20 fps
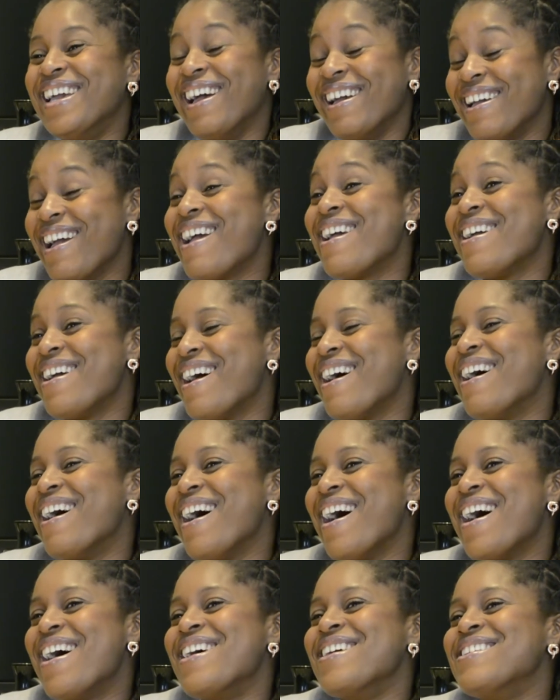
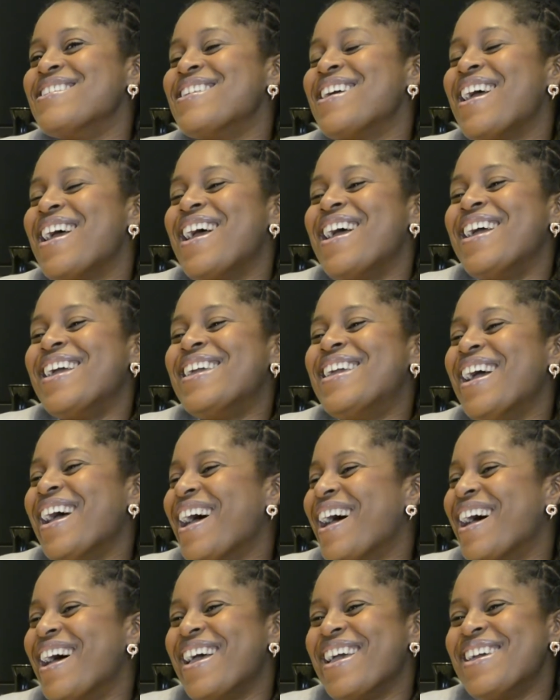Yeah. And
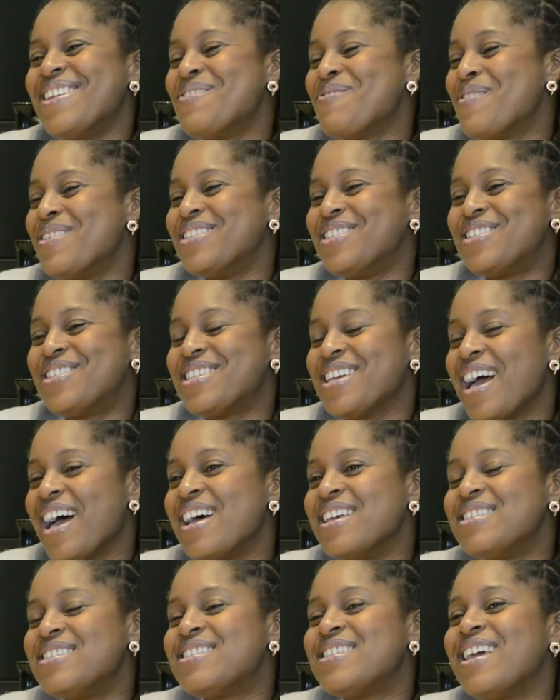yeah, it was
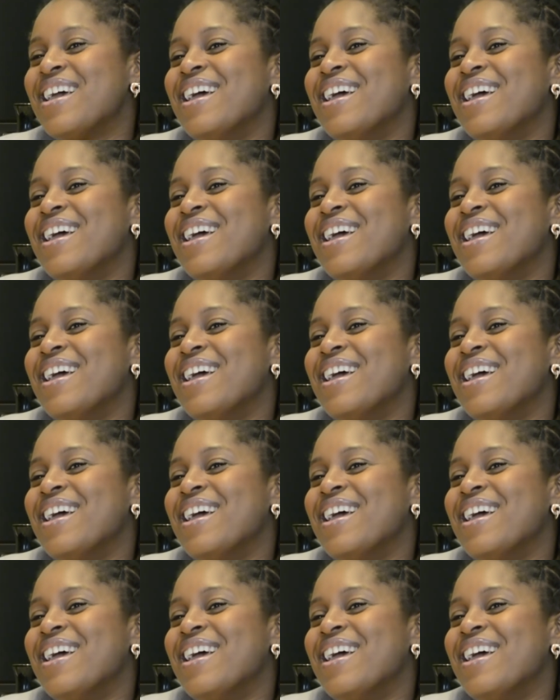just,